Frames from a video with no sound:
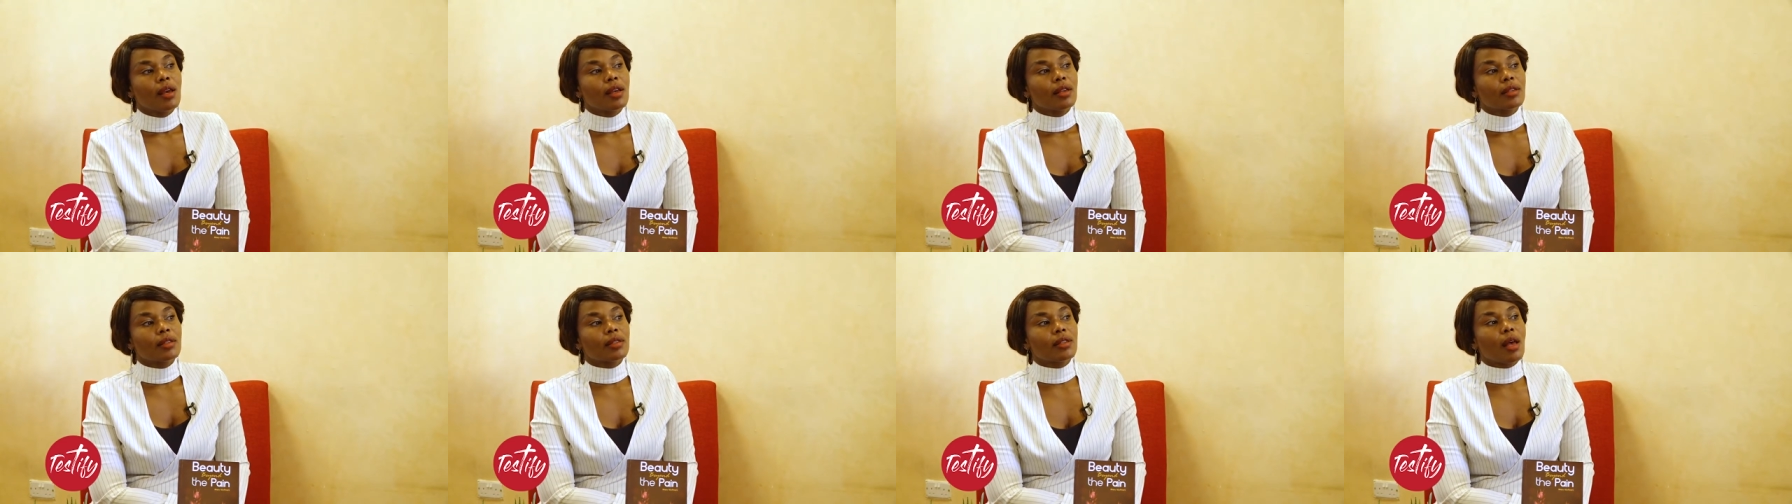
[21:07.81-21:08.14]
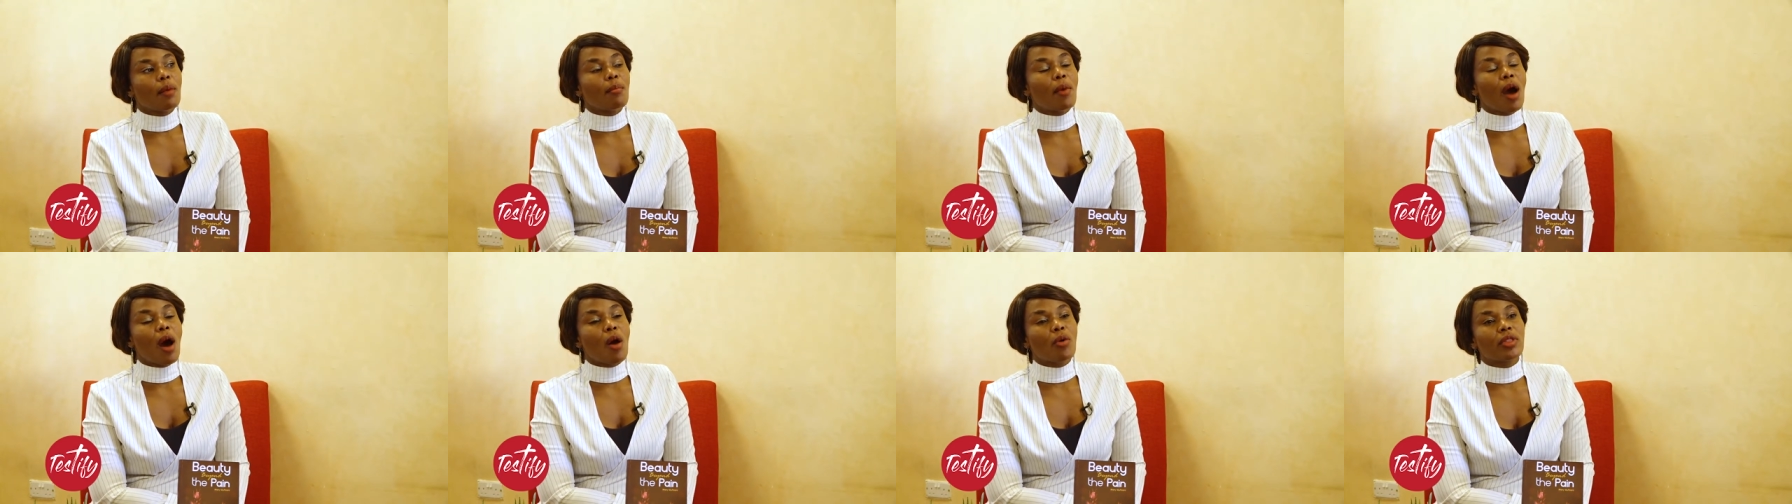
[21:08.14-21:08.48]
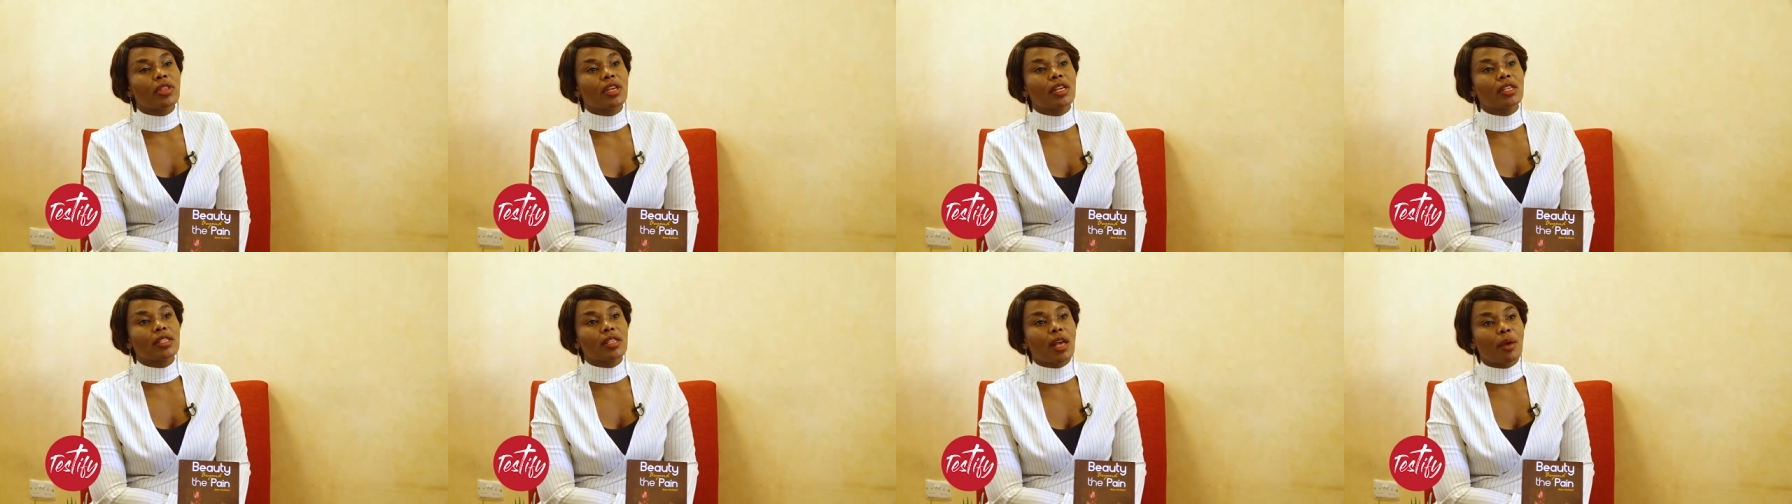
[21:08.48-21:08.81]
somehow
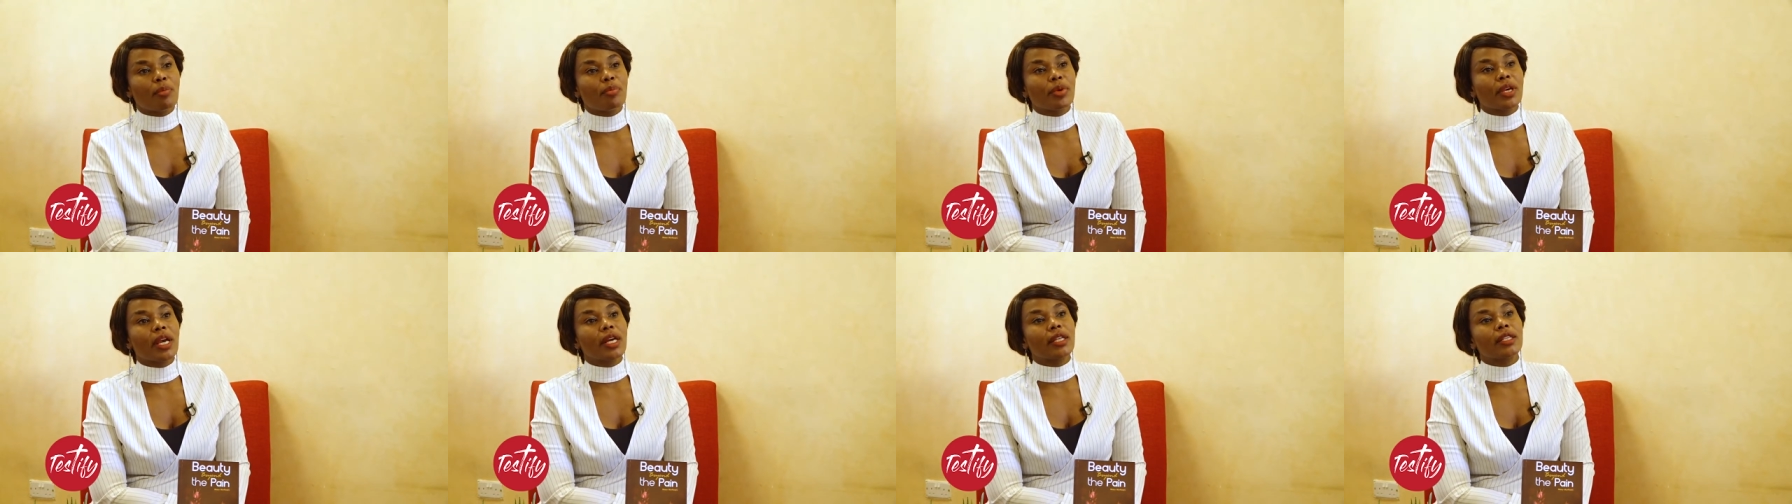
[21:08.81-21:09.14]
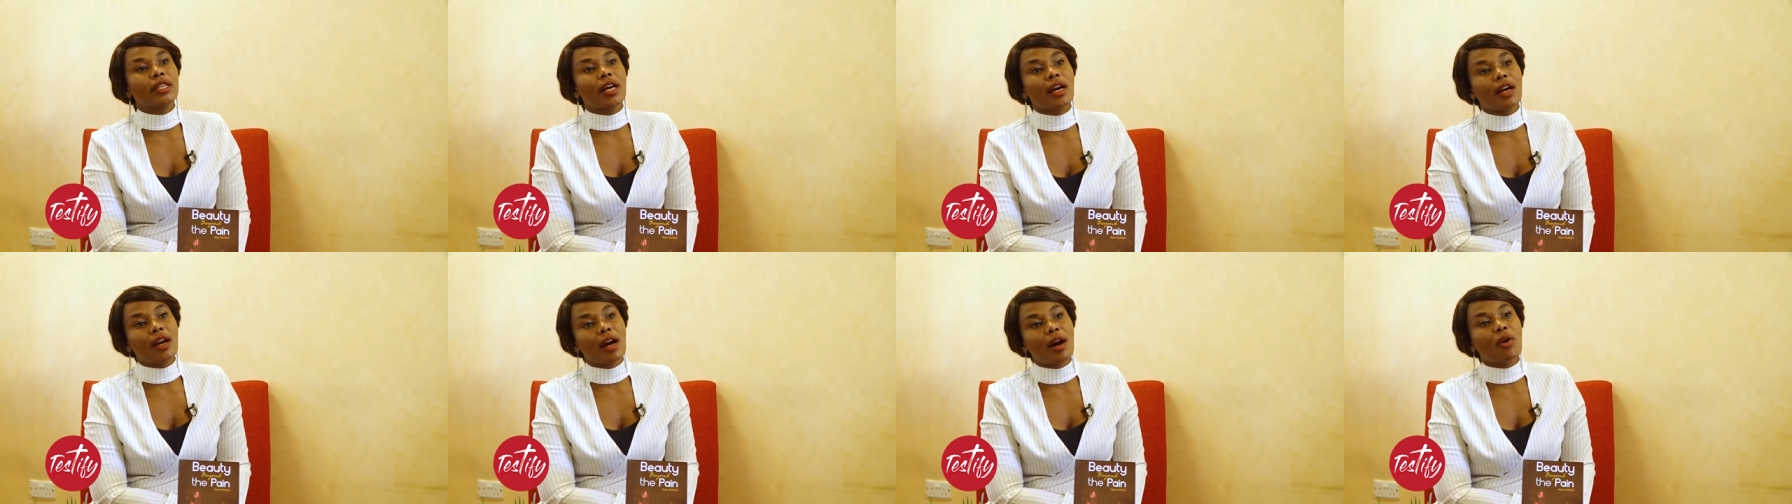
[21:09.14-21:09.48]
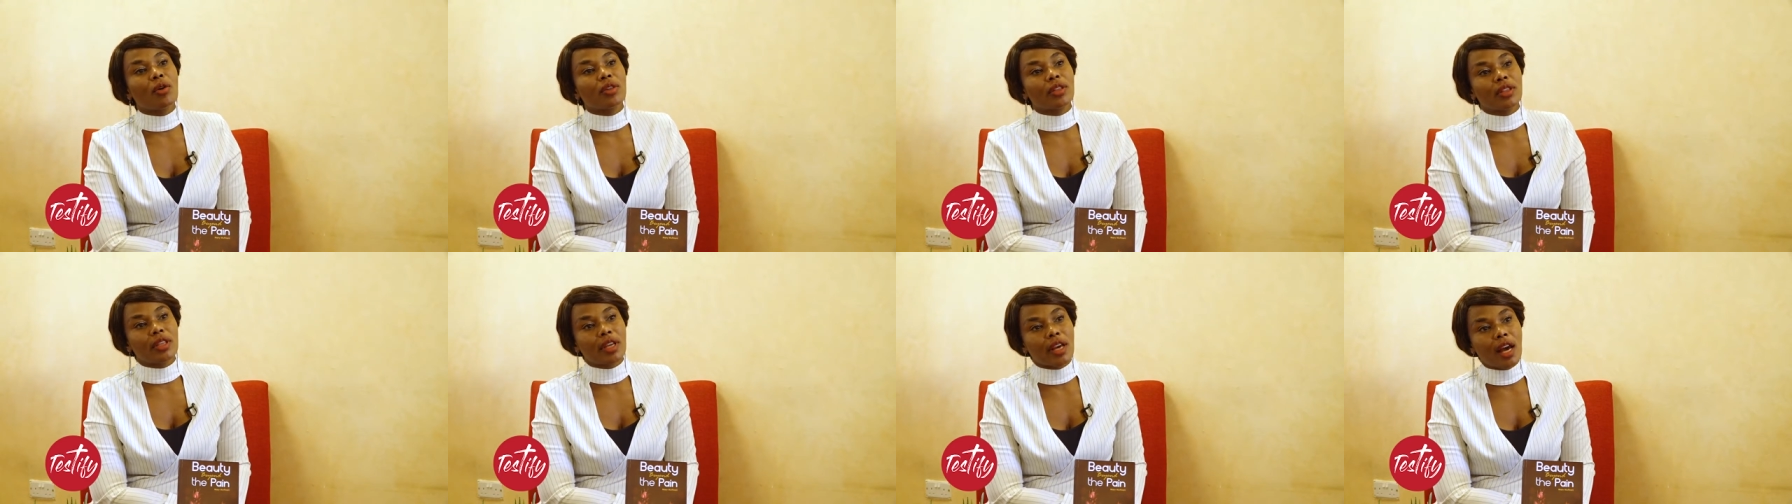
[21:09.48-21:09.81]
things appear darker
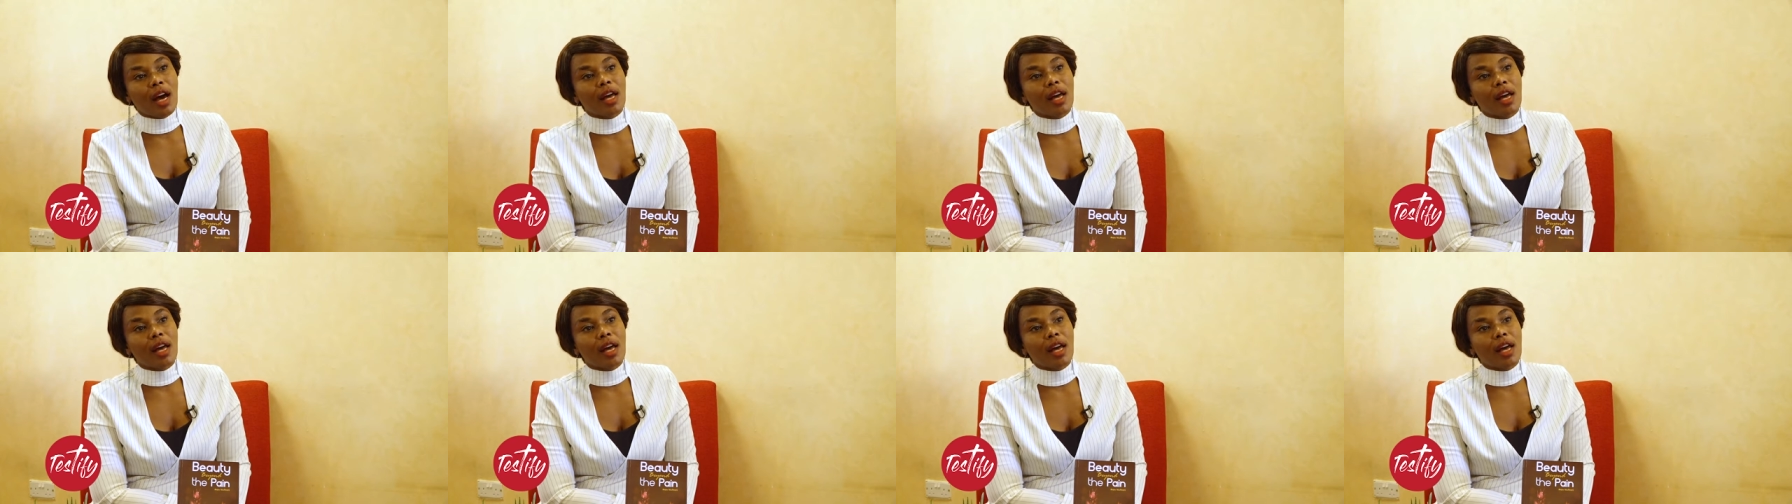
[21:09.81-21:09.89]
on the